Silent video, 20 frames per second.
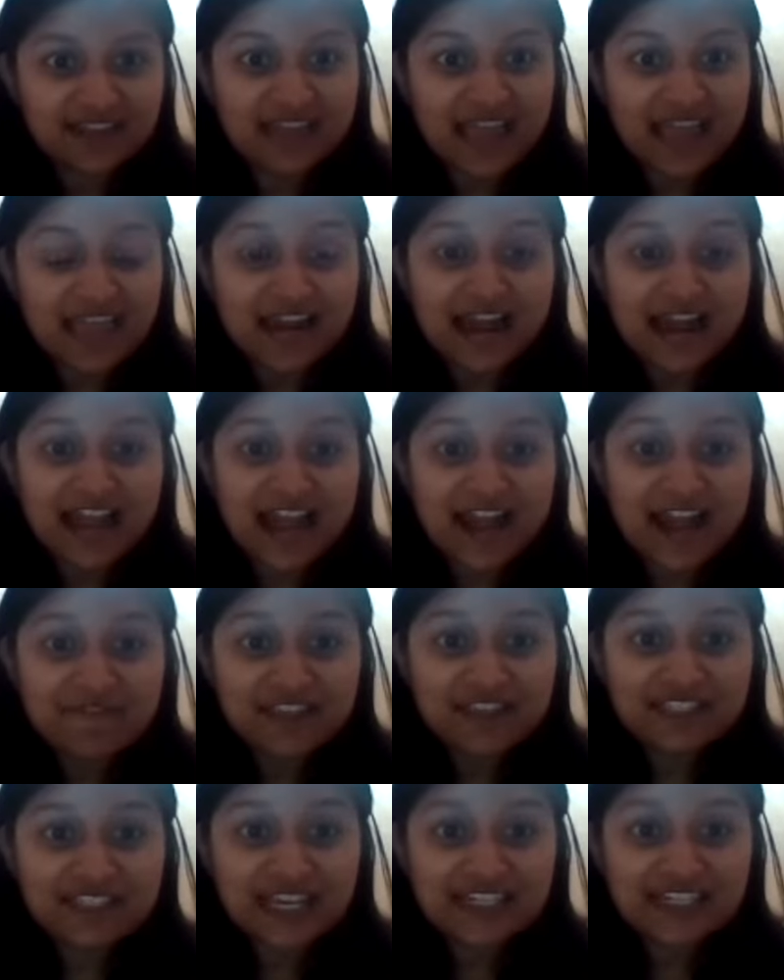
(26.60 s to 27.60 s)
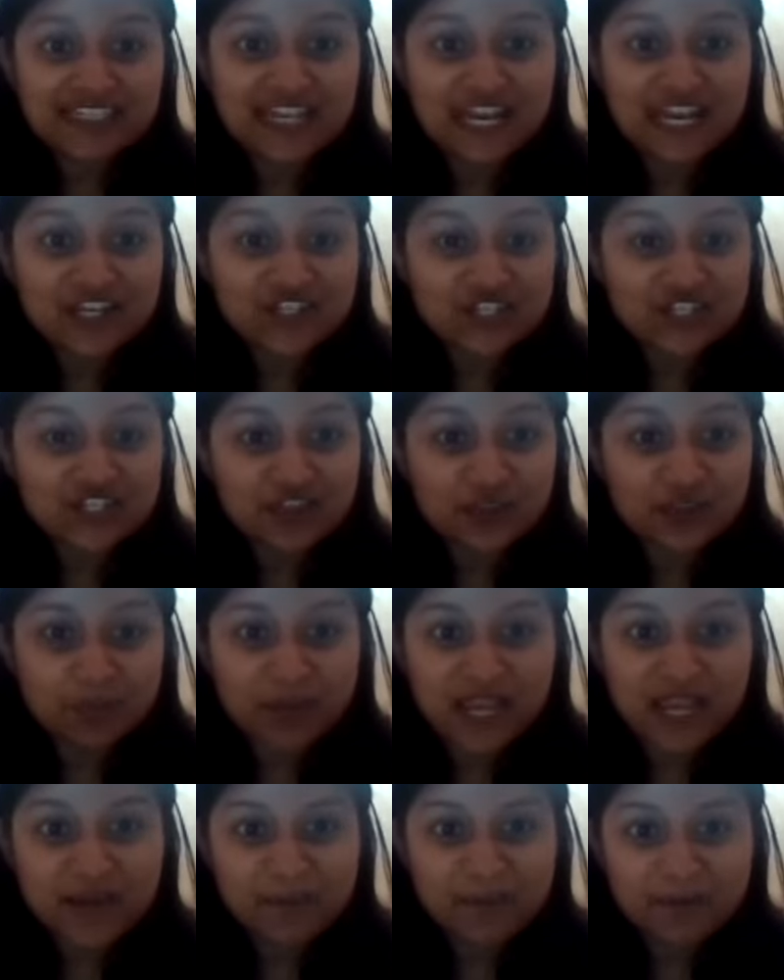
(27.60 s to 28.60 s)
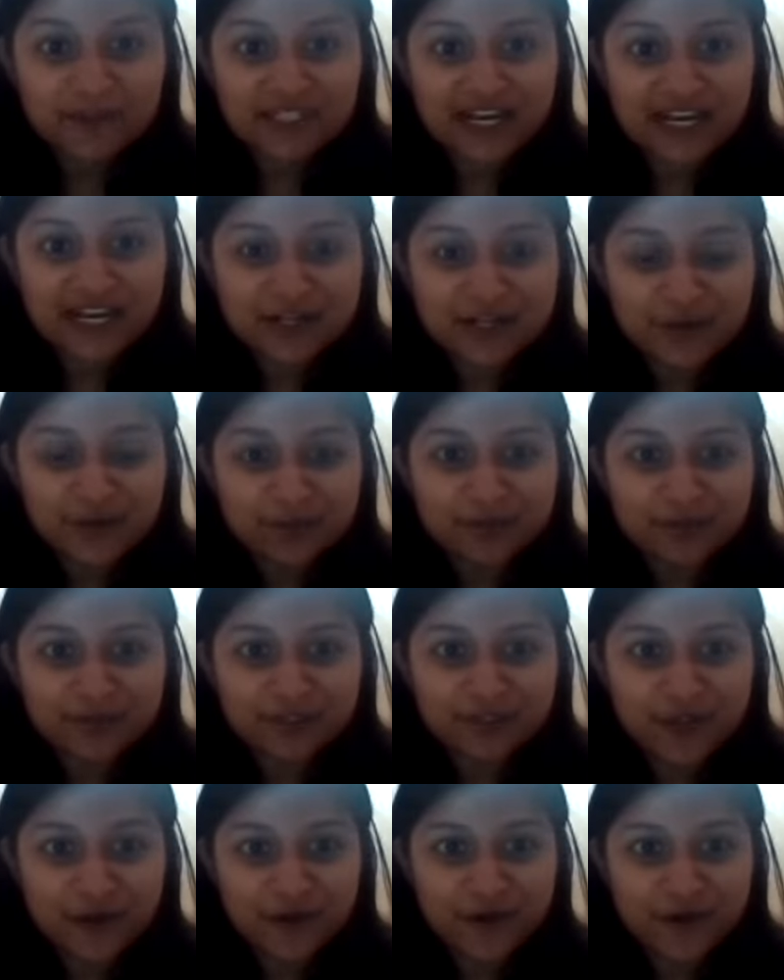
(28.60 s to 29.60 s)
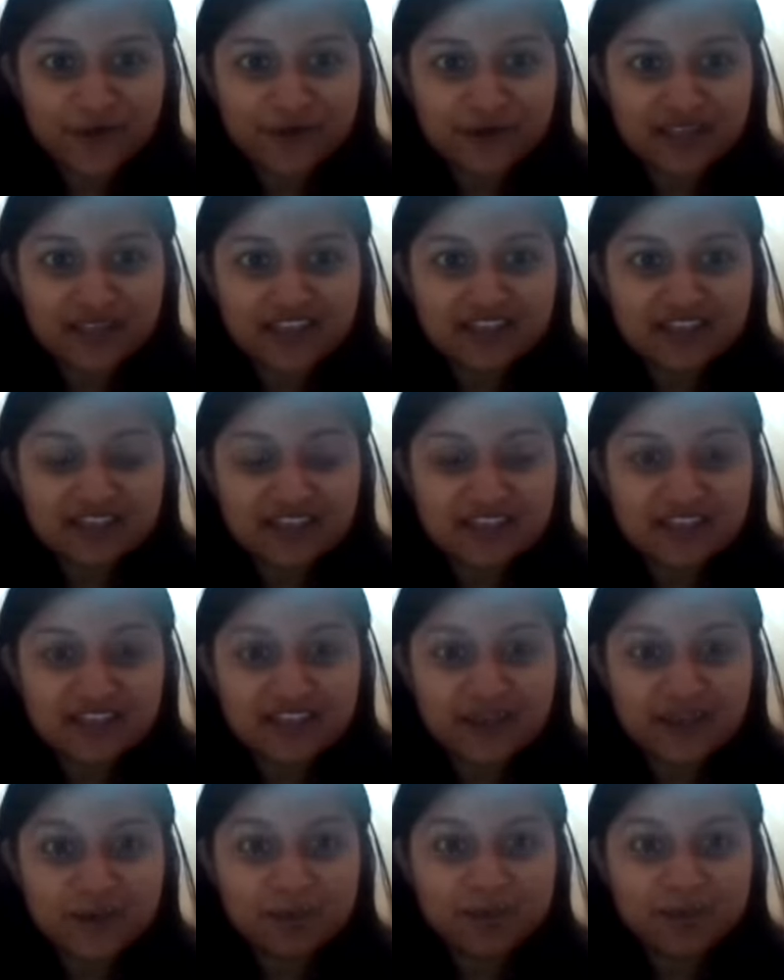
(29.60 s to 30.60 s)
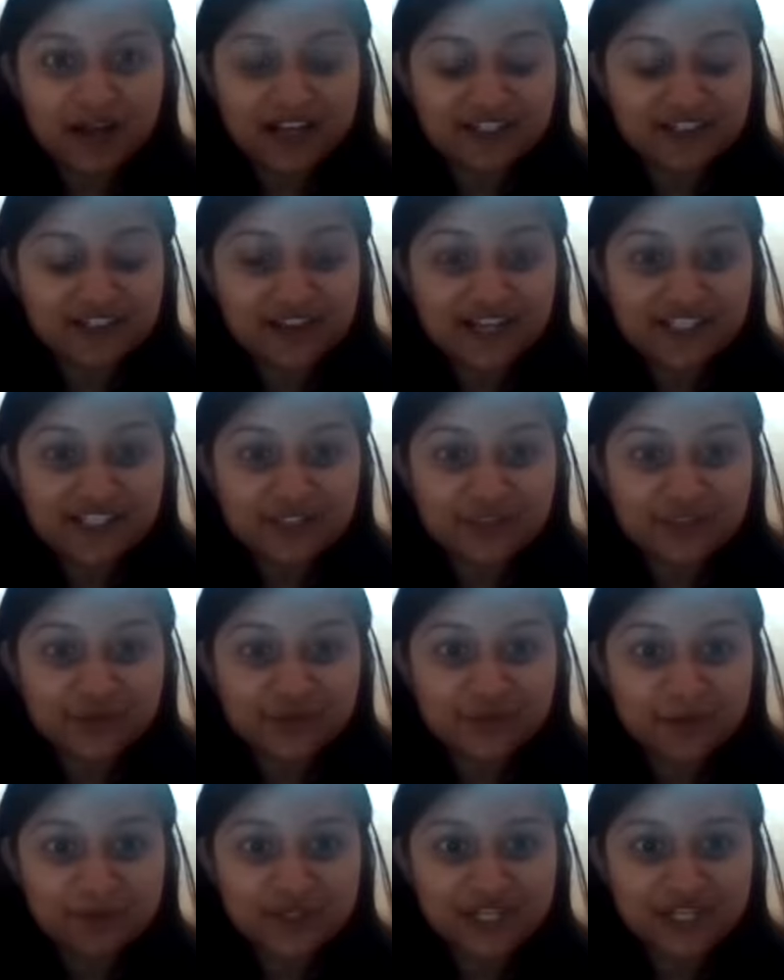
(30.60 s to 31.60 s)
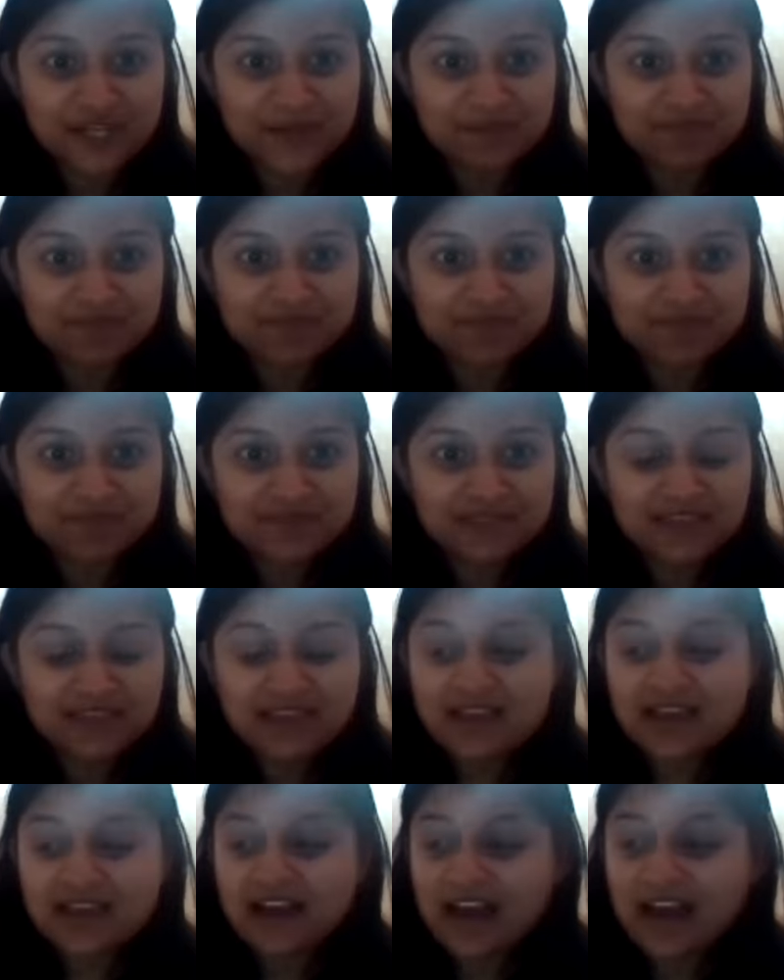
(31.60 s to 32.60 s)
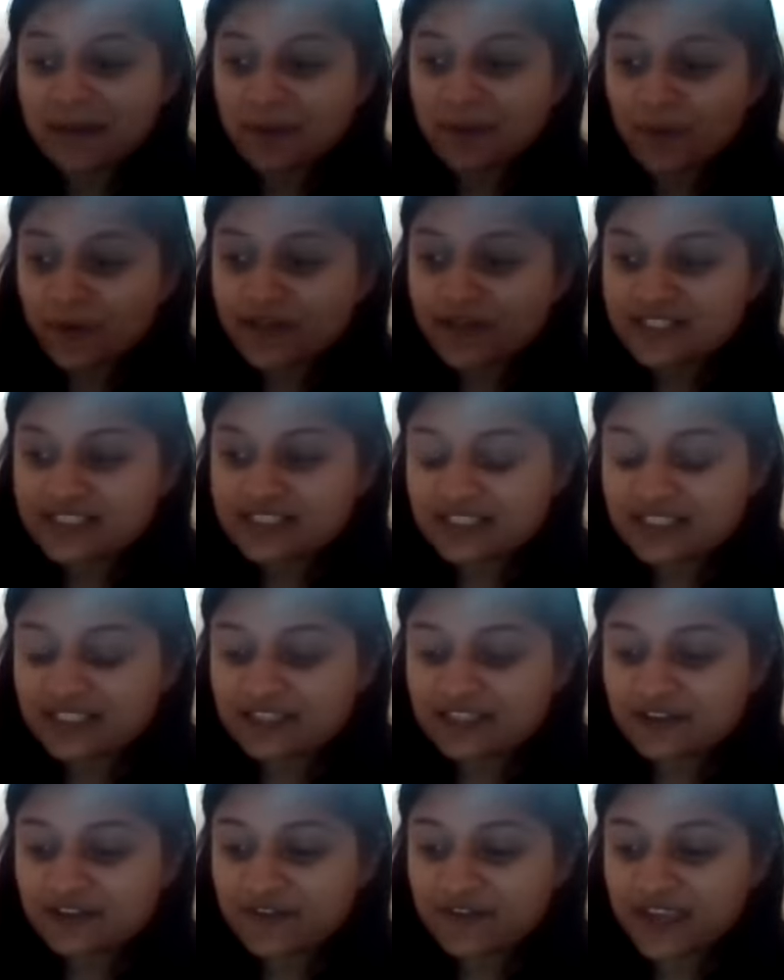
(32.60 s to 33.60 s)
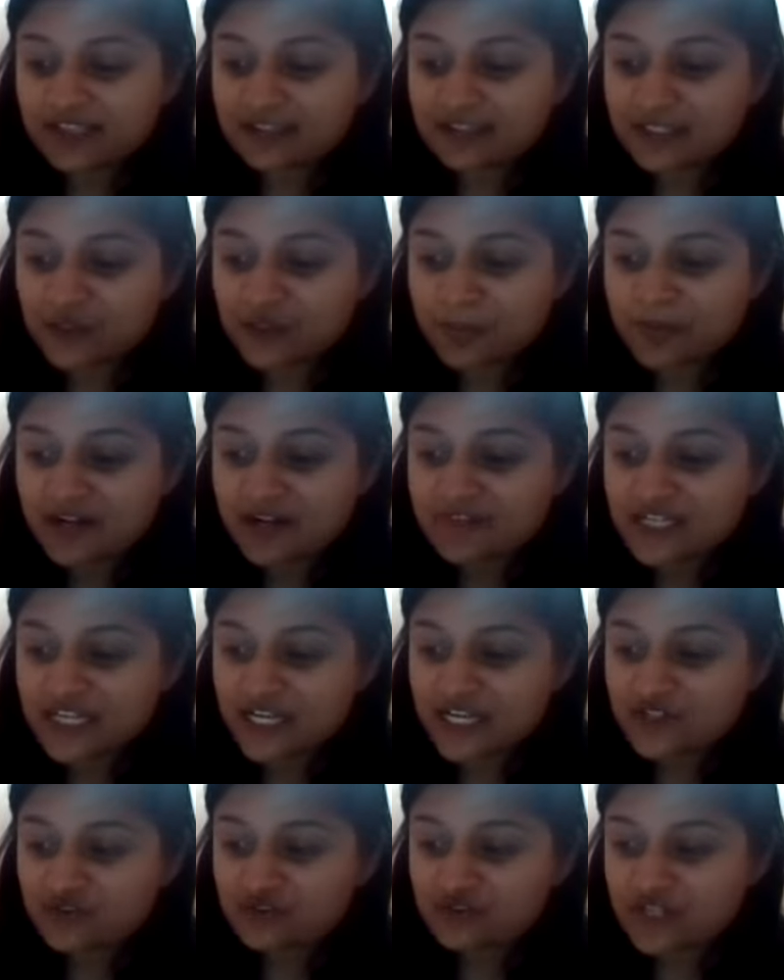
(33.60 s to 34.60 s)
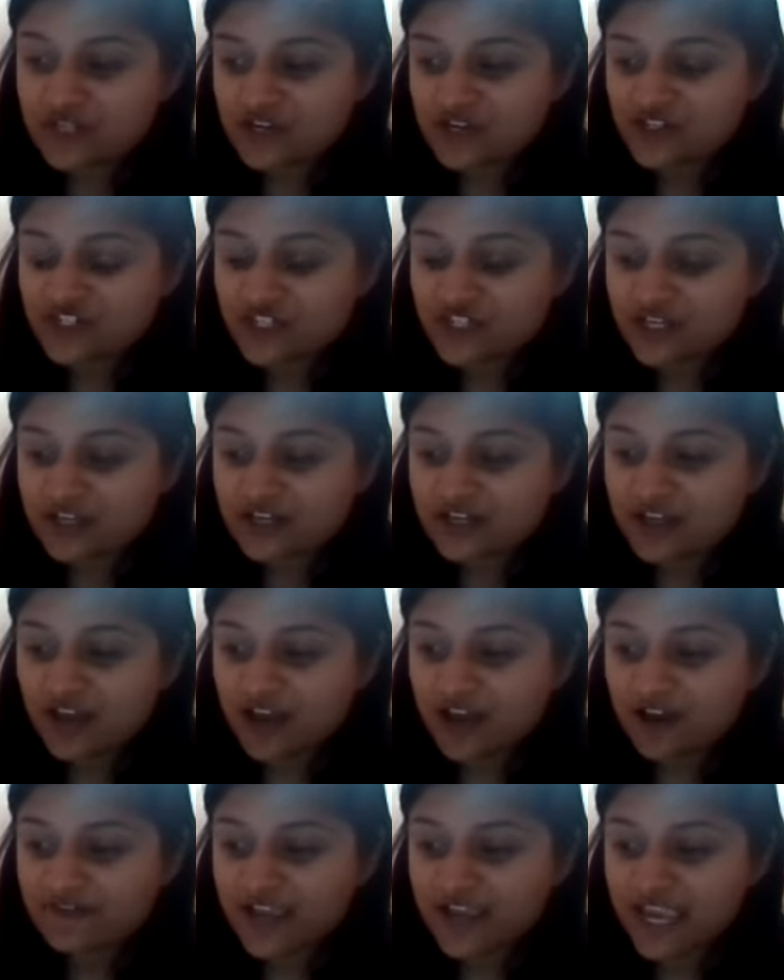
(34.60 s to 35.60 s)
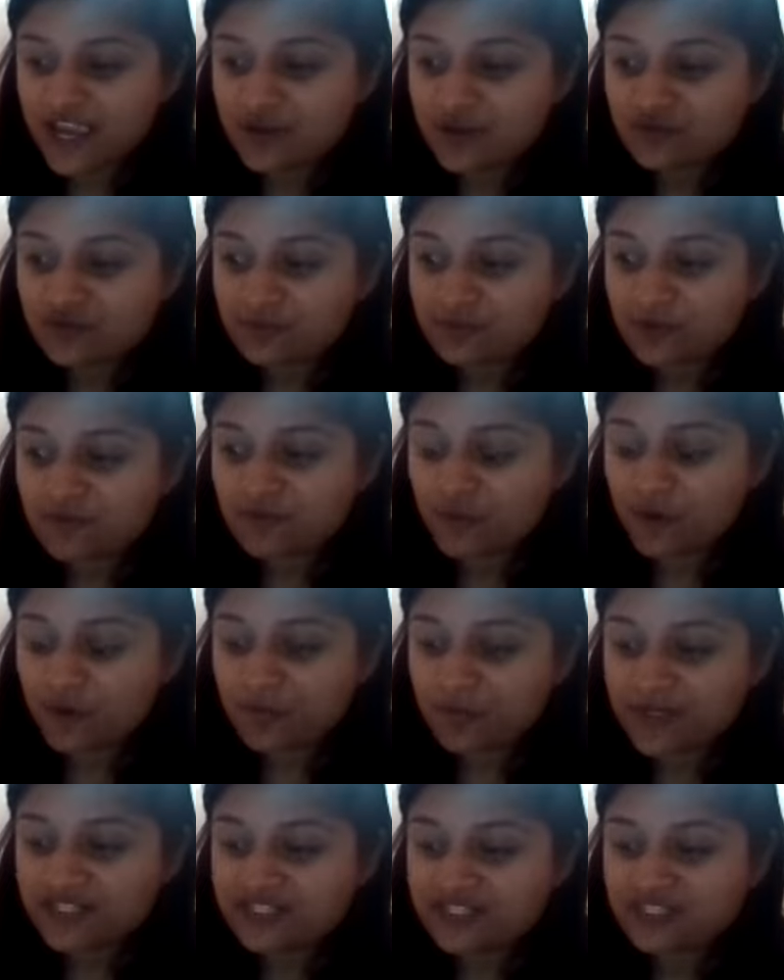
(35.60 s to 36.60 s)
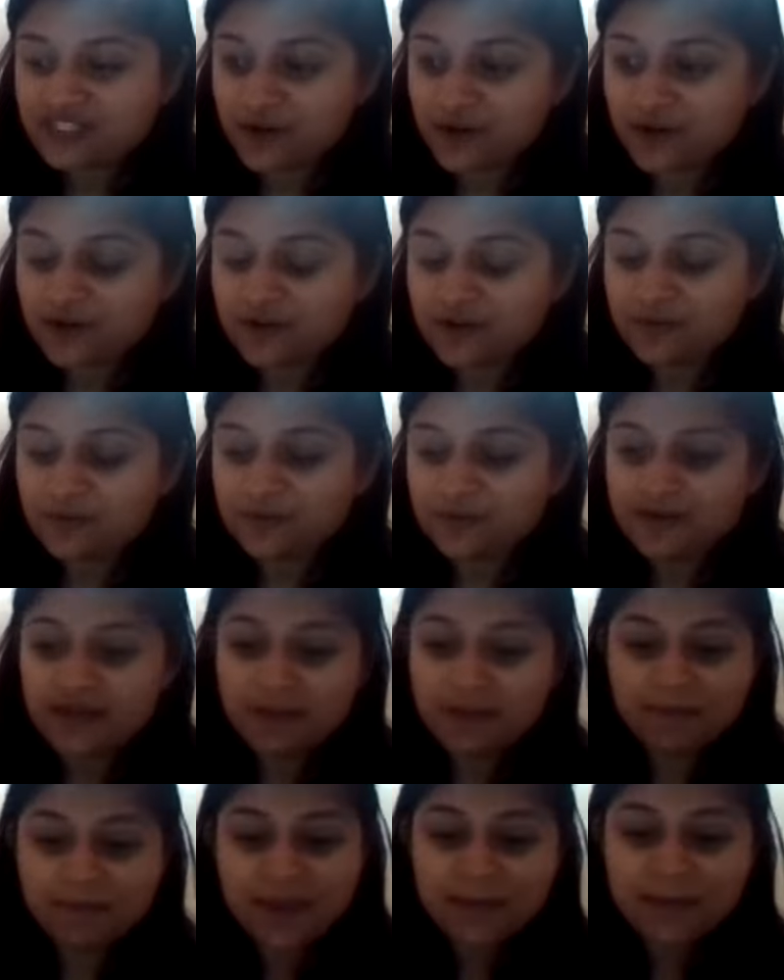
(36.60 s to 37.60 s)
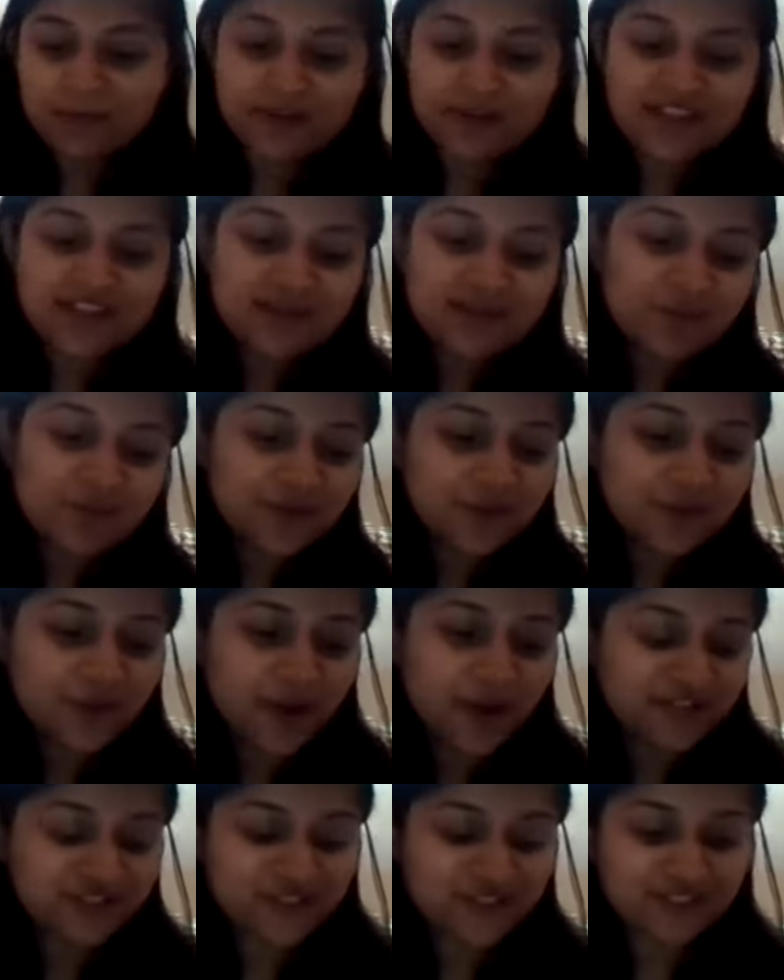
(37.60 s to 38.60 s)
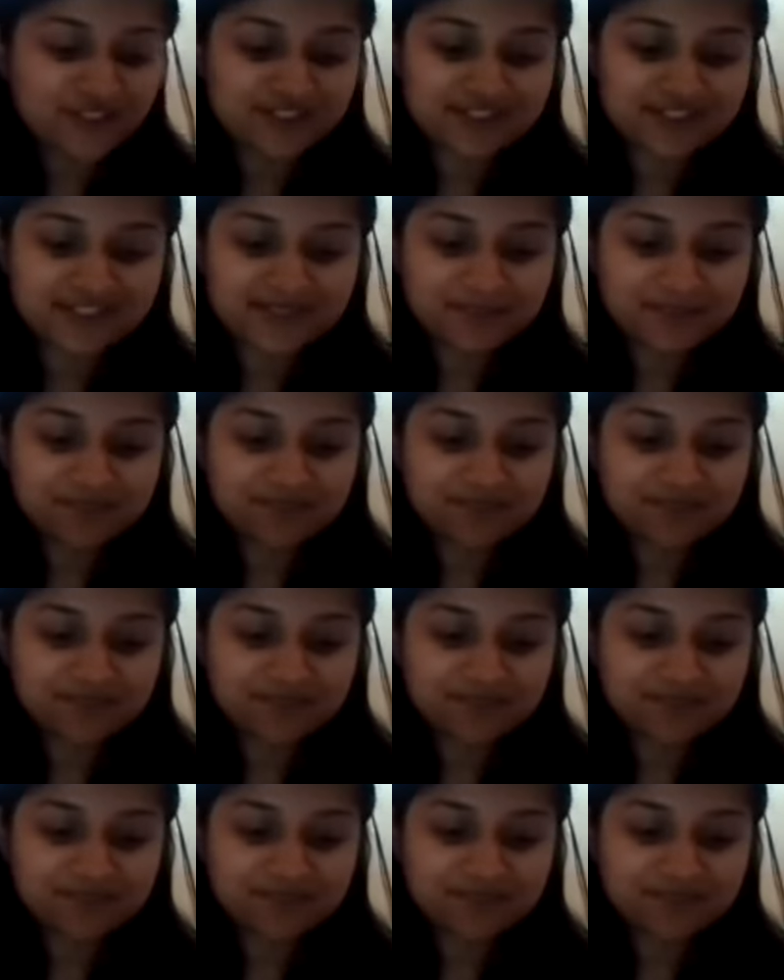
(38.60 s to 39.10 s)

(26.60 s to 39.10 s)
and I have the citation and the paper title below in the podcast description. I'm going to give a little bit of an introduction of Andrew before we start peppering him with questions.